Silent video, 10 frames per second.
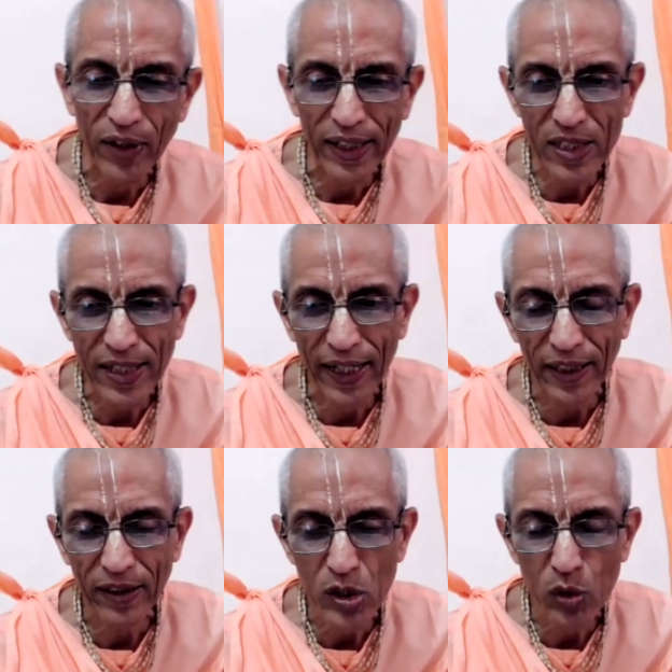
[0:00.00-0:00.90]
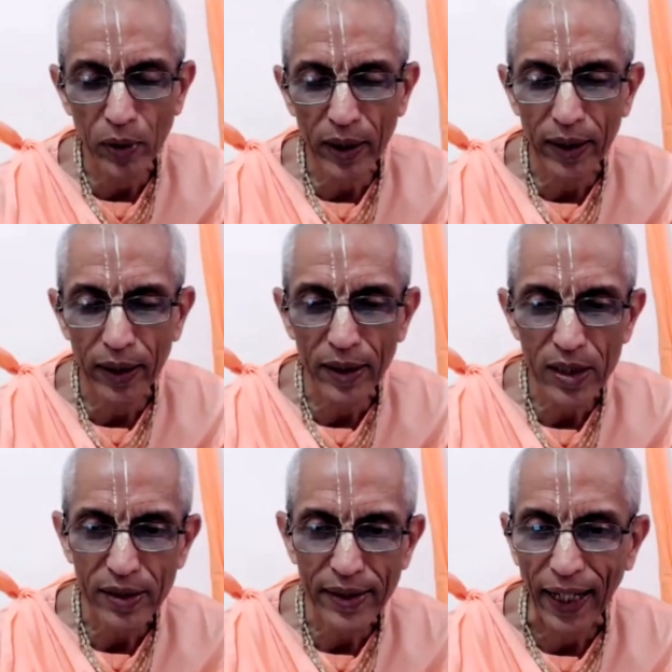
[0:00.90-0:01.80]
understanding this verse,
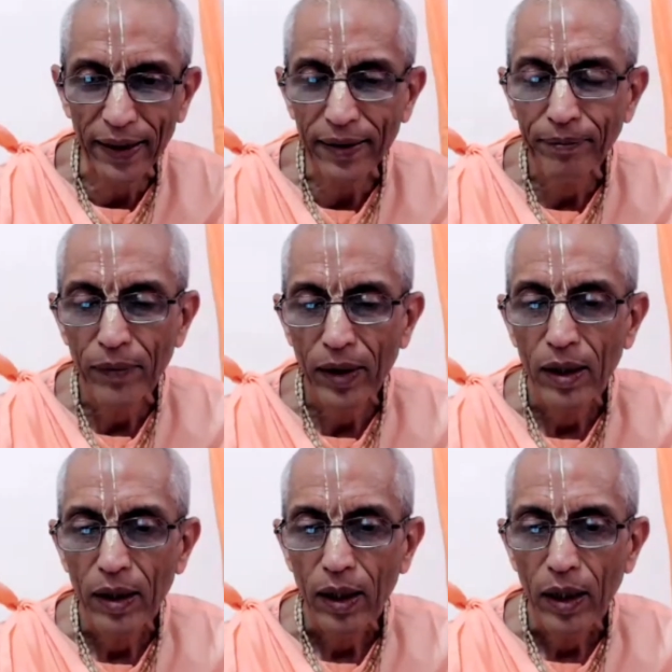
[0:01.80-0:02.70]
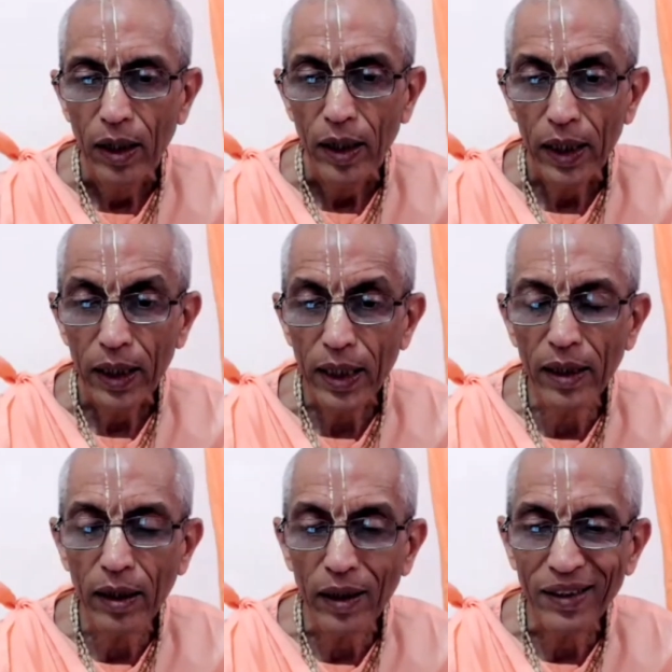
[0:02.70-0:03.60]
that
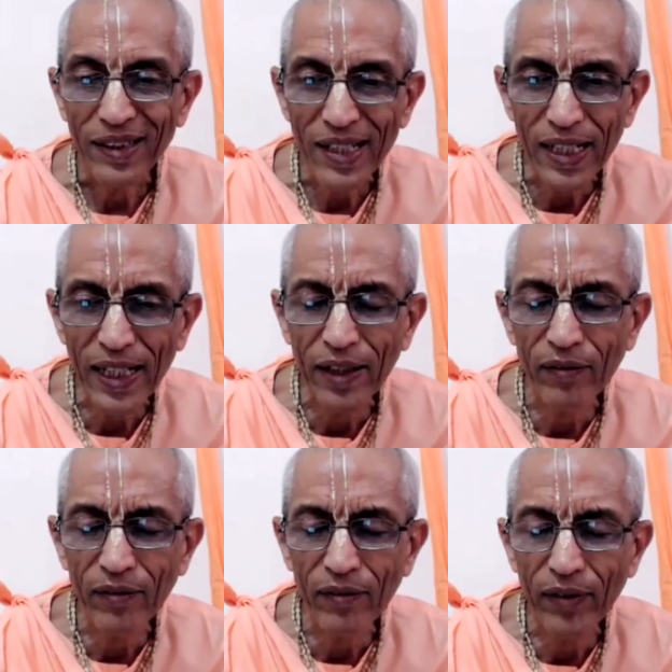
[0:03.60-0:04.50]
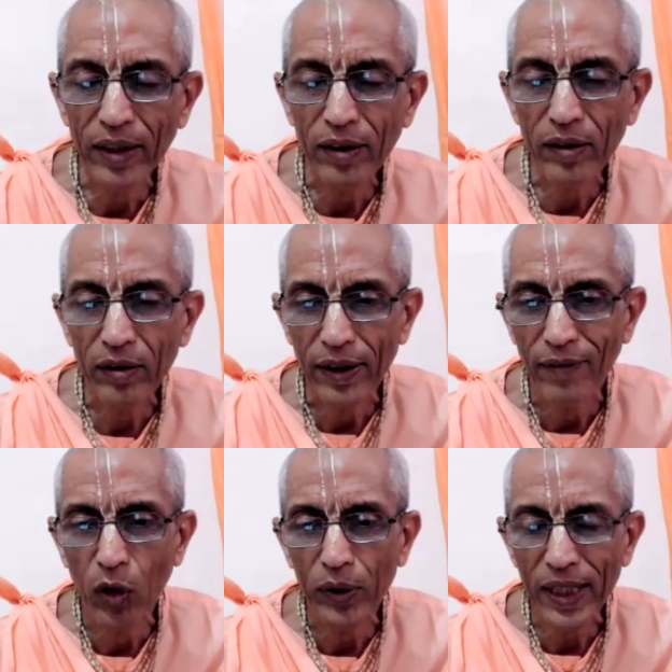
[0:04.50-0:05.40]
in dealing with
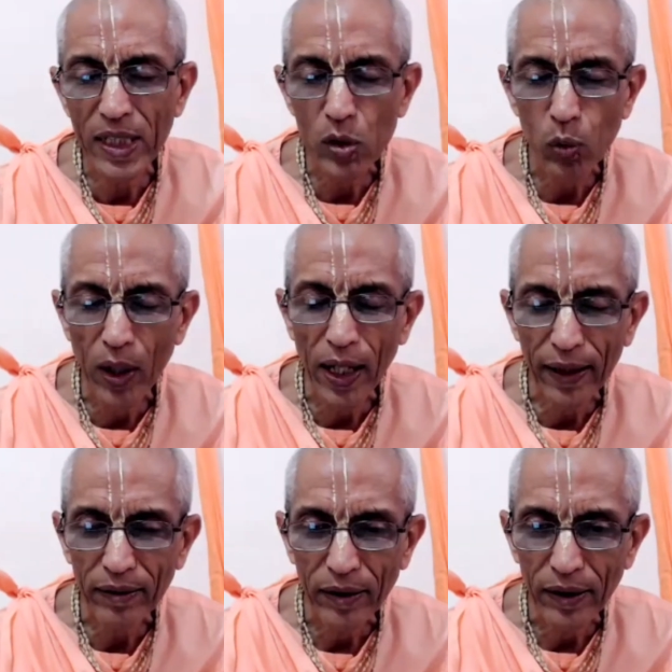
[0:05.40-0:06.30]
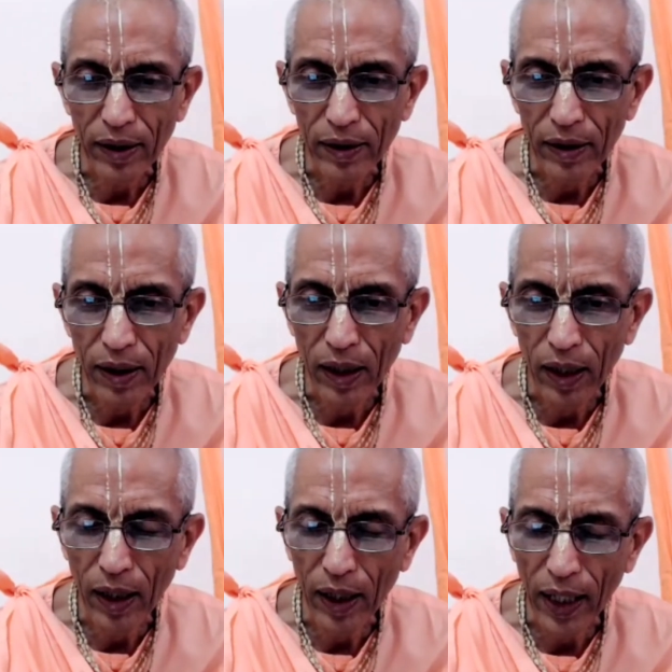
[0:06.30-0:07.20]
devotees who are
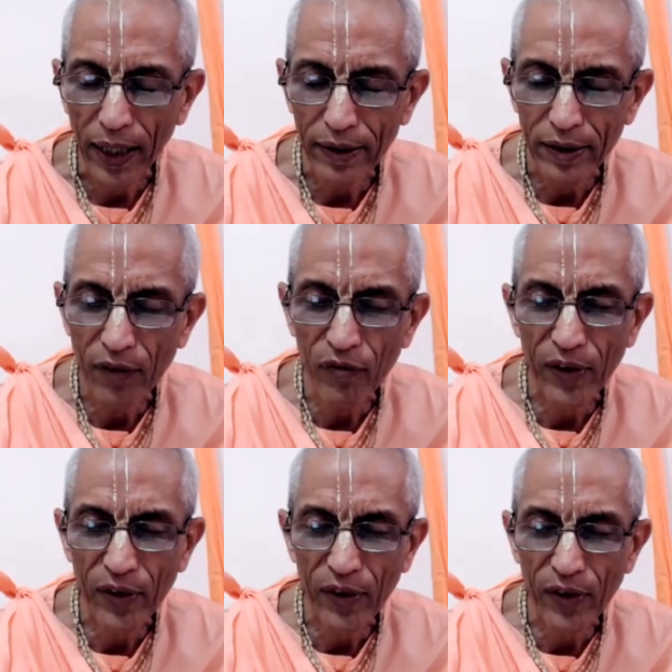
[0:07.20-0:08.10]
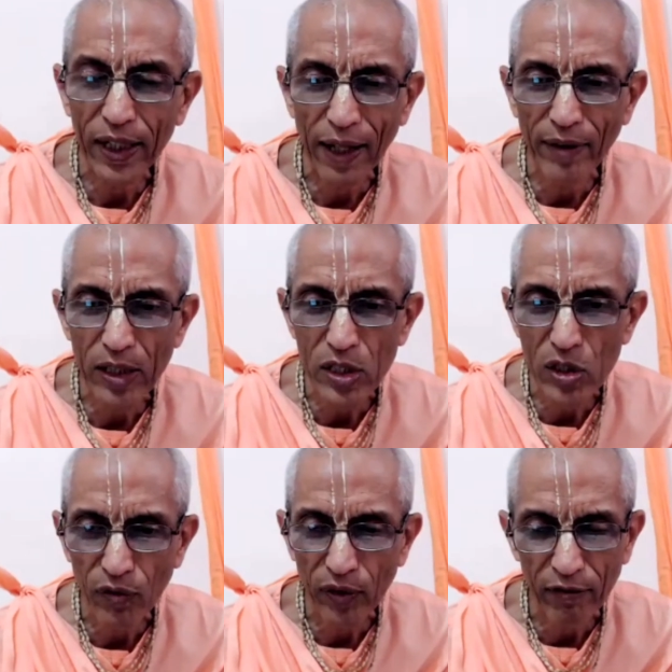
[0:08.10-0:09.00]
at different levels of
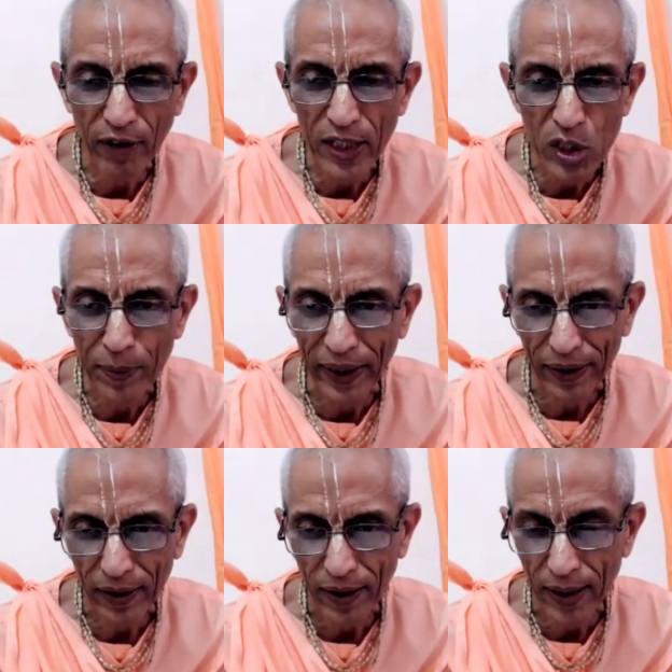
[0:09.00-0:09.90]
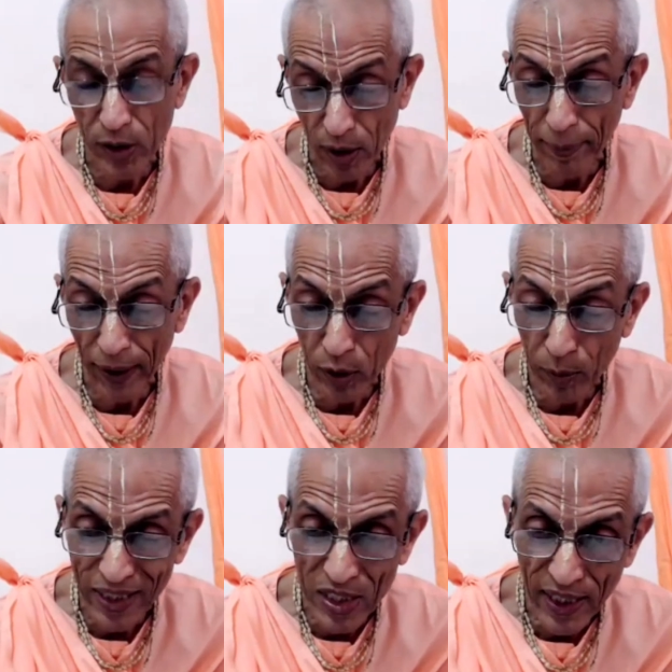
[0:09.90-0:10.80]
advancement as compared to
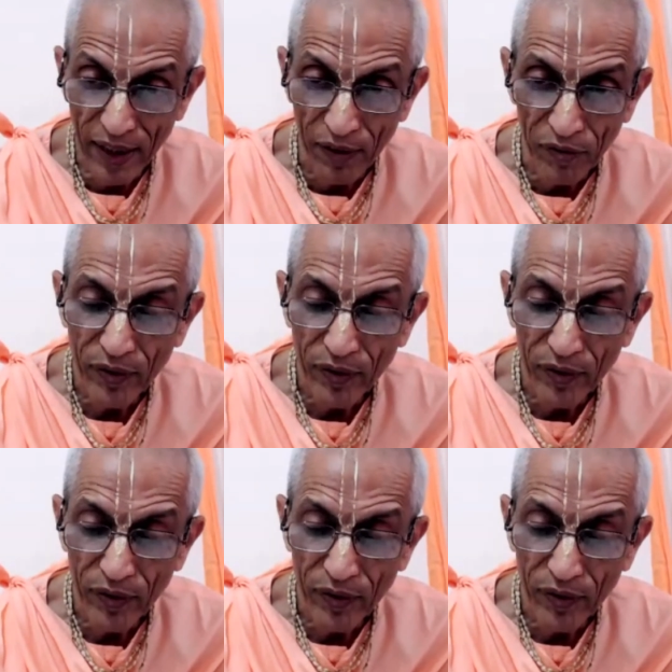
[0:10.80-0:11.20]
myself,